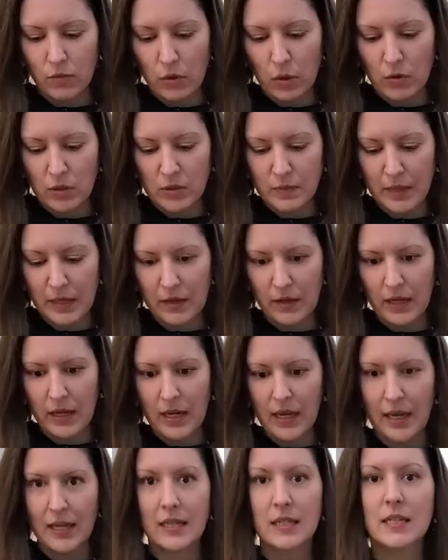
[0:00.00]
rosemary,
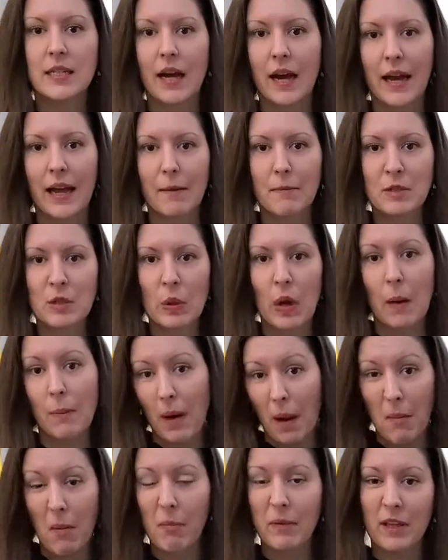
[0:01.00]
and thyme, so I'll
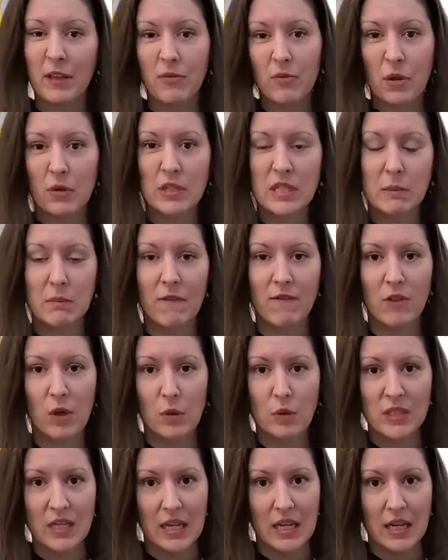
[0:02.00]
probably throw some of
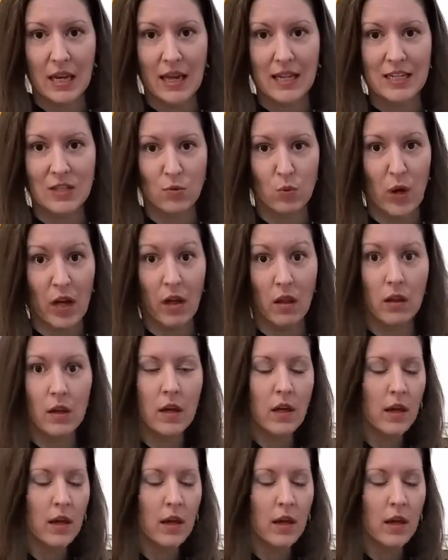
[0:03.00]
those in as well.